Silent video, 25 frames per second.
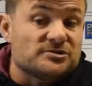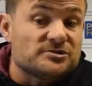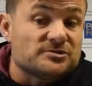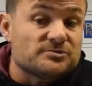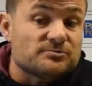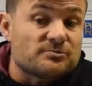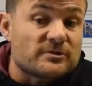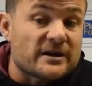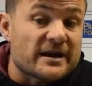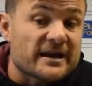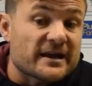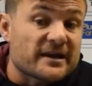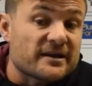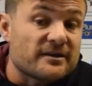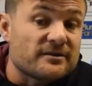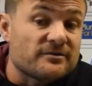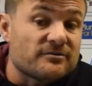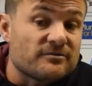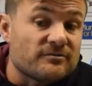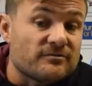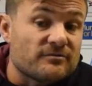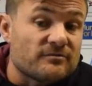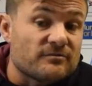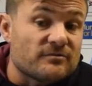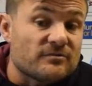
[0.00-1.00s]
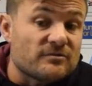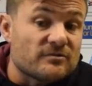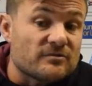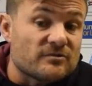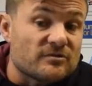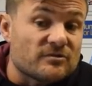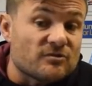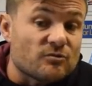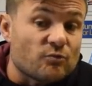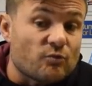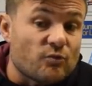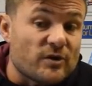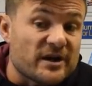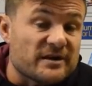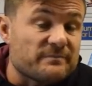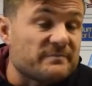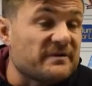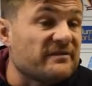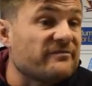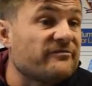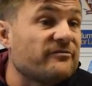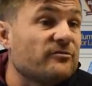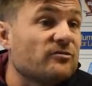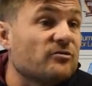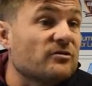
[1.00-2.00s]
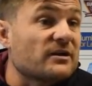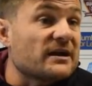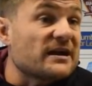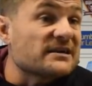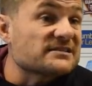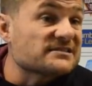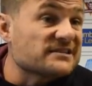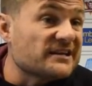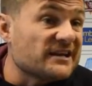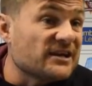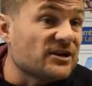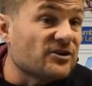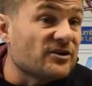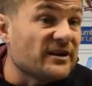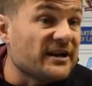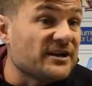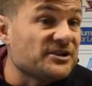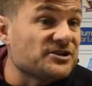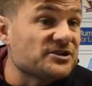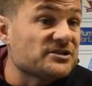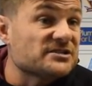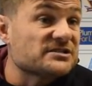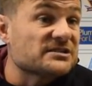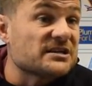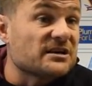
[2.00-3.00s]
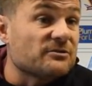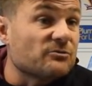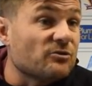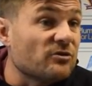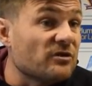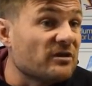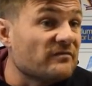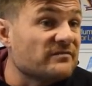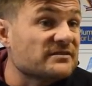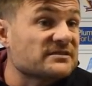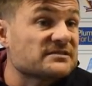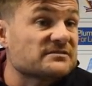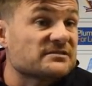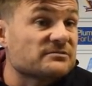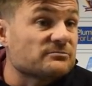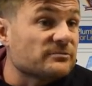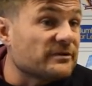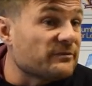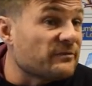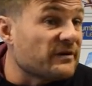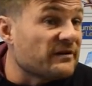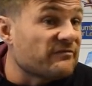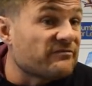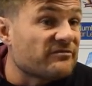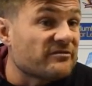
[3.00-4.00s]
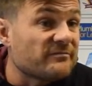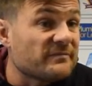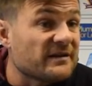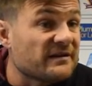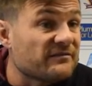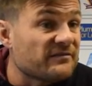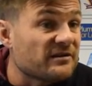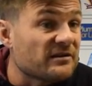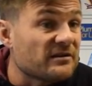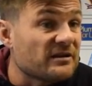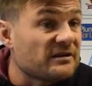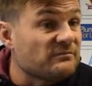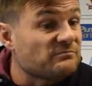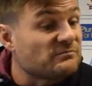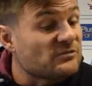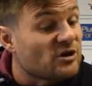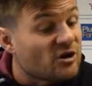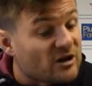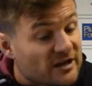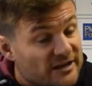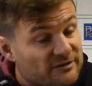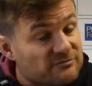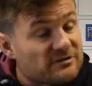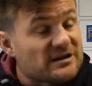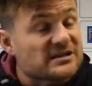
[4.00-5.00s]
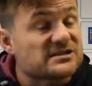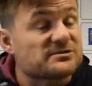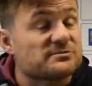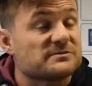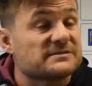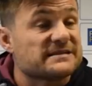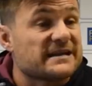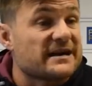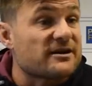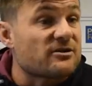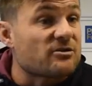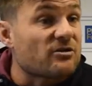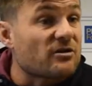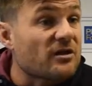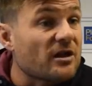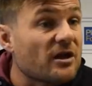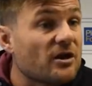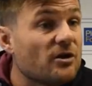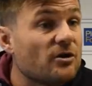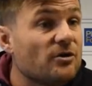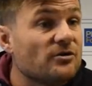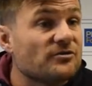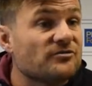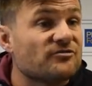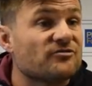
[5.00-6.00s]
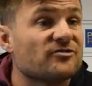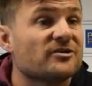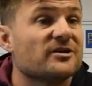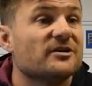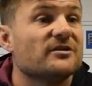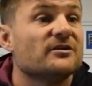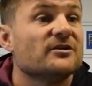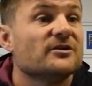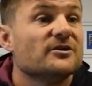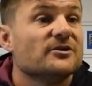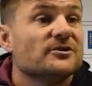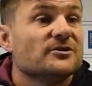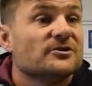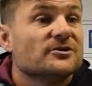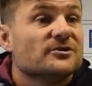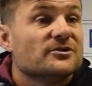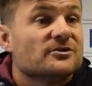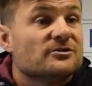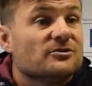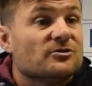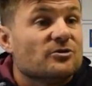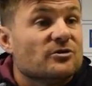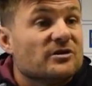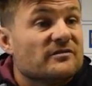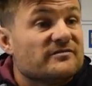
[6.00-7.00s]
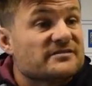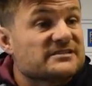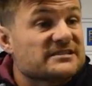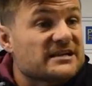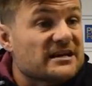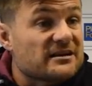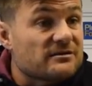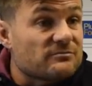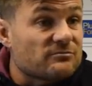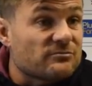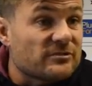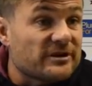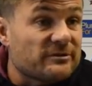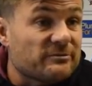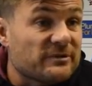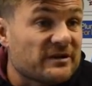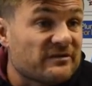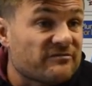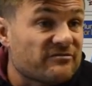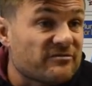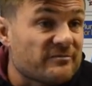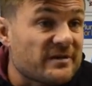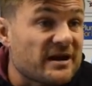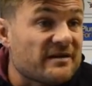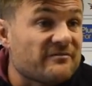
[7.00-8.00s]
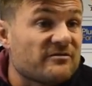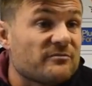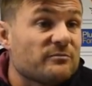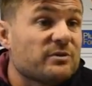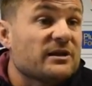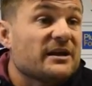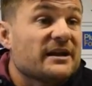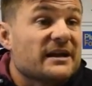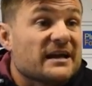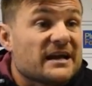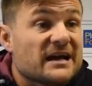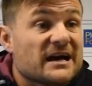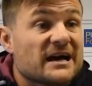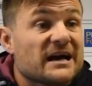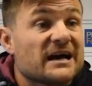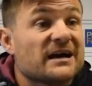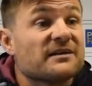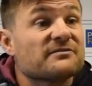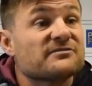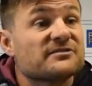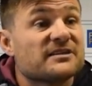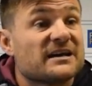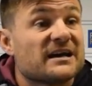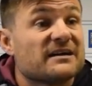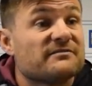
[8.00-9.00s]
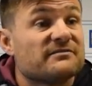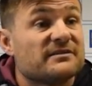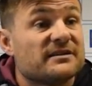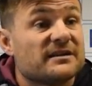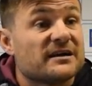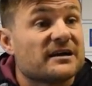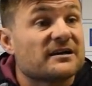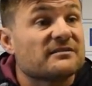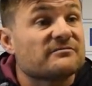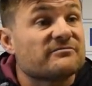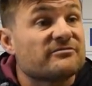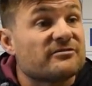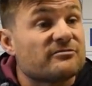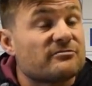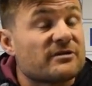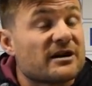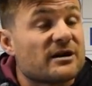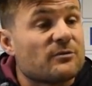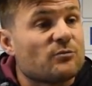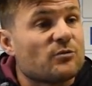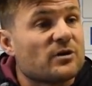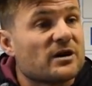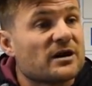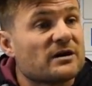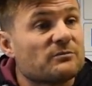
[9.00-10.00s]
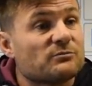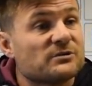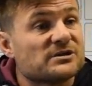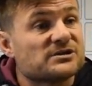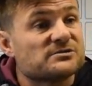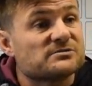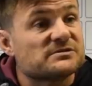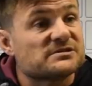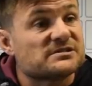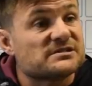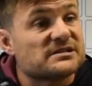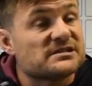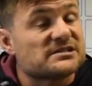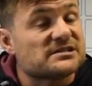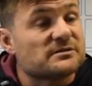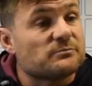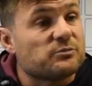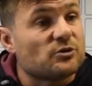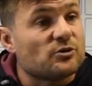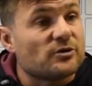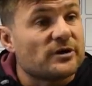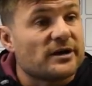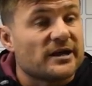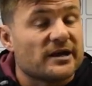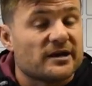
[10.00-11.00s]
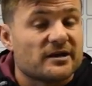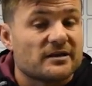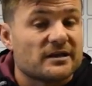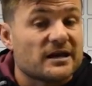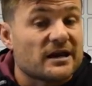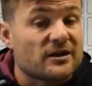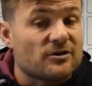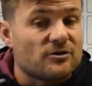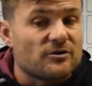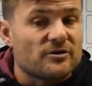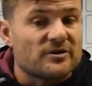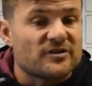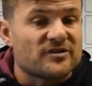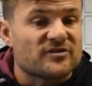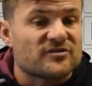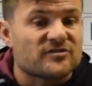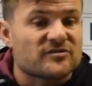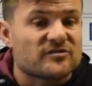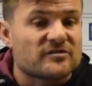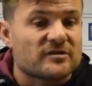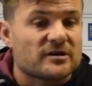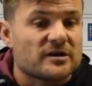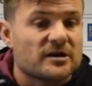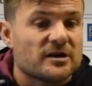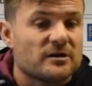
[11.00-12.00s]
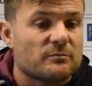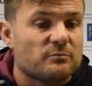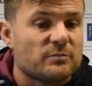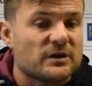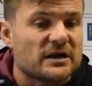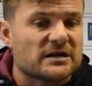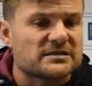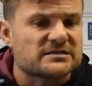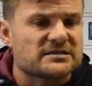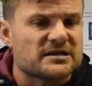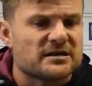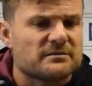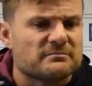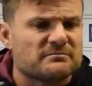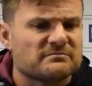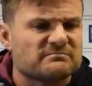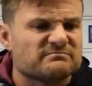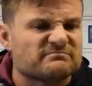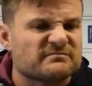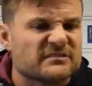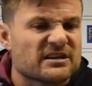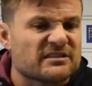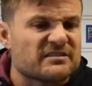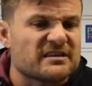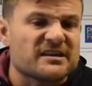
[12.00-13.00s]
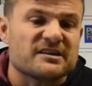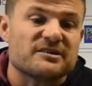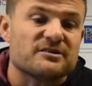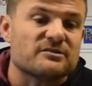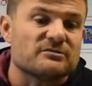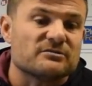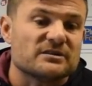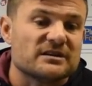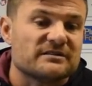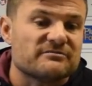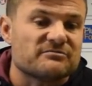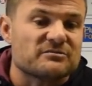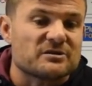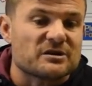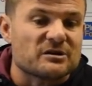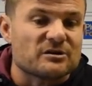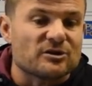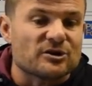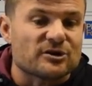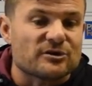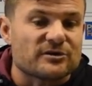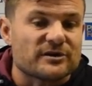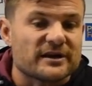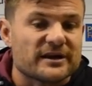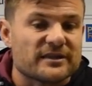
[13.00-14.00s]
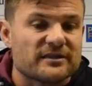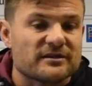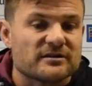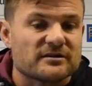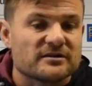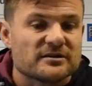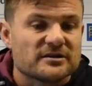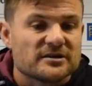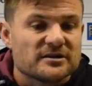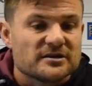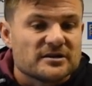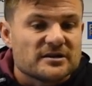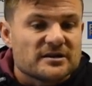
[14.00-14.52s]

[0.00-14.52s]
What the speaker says: Rankin the week before Gasky got injured. So all of us, we went from having, and Ollie Russ was out on loan. So all of a sudden we went from having plenty of halves to having none for round one, which was disappointing, and that hurt us. But I think everyone will agree that